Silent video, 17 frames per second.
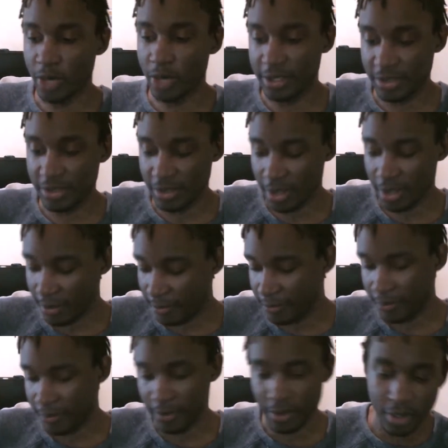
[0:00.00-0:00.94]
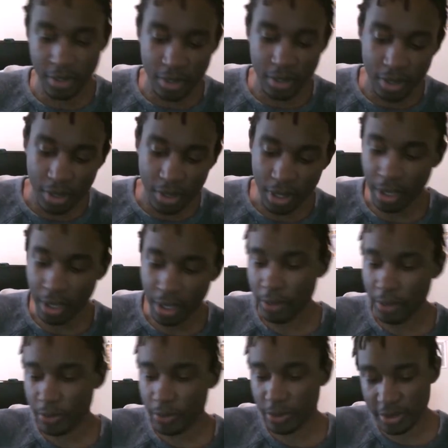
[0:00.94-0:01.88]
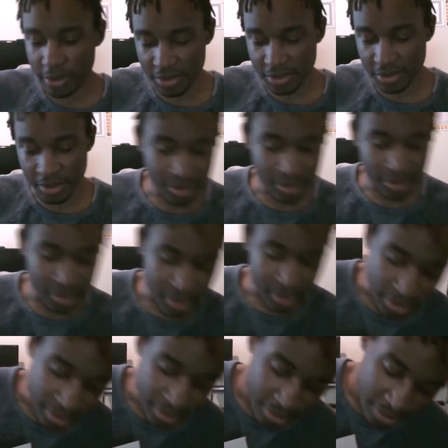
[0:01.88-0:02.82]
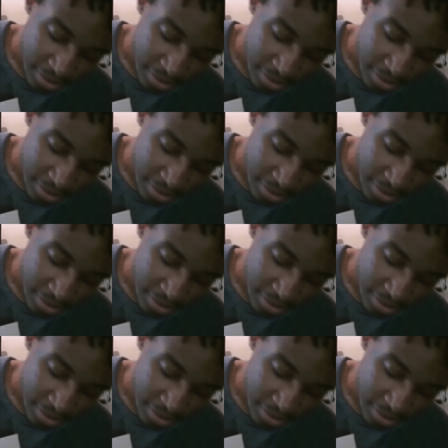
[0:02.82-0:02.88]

Rightstuf. Where is it?